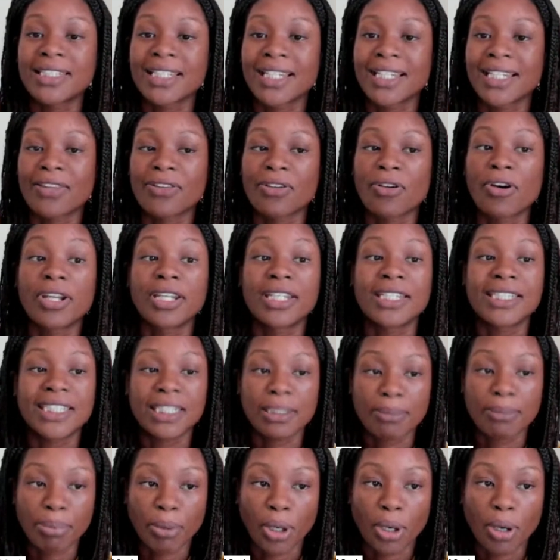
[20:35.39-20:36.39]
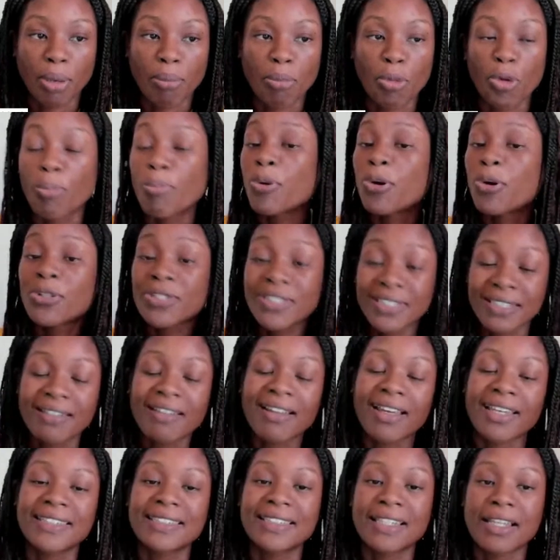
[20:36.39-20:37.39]
together on a deeper, more
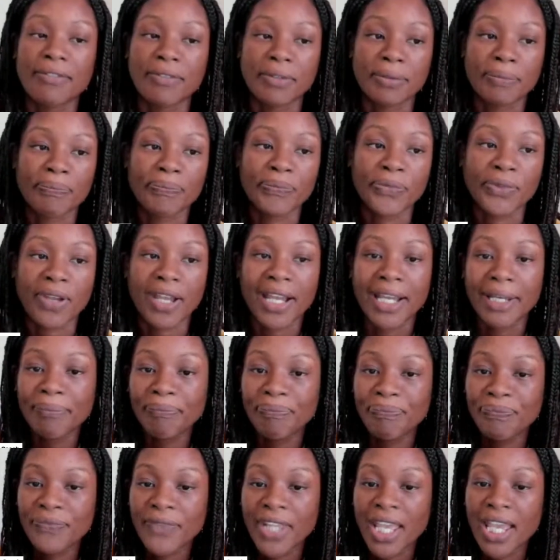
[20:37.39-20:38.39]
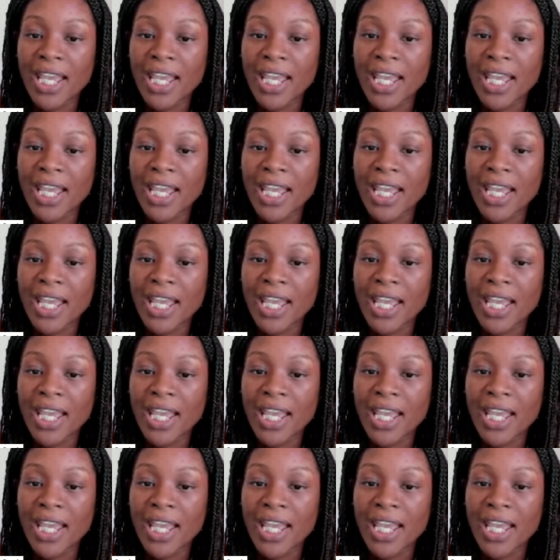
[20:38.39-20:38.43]
personalized level. Okay.